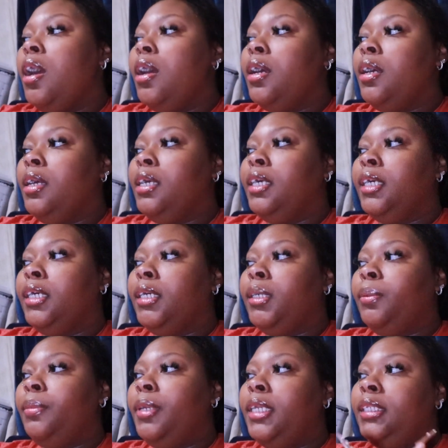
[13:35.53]

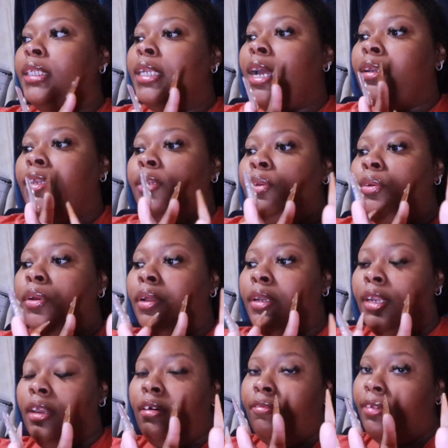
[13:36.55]
Um, and then I'll give you a
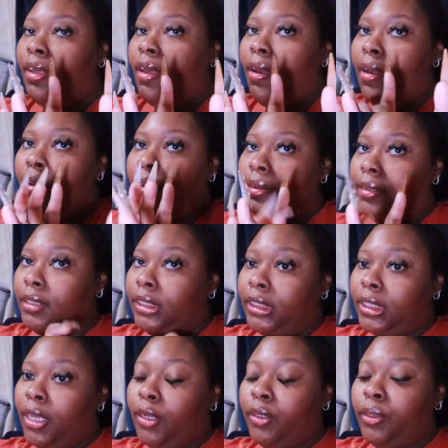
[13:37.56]
nail vlog.
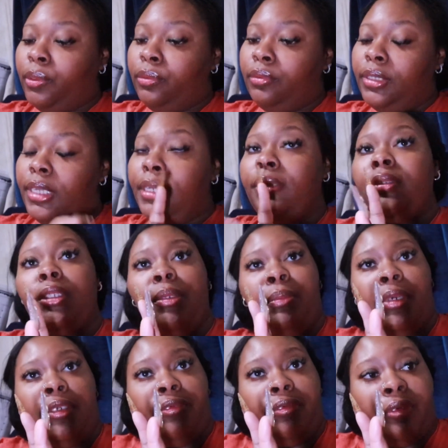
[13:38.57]
So, thank you so
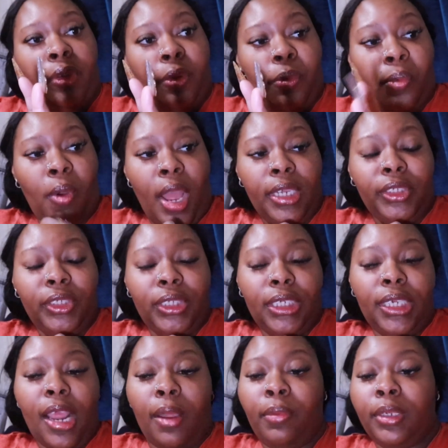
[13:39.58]
much for watching.
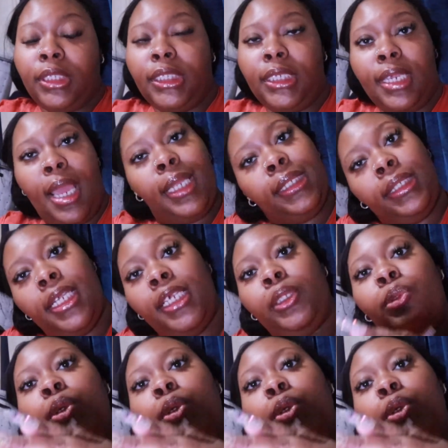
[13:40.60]
We'll see you guys in the next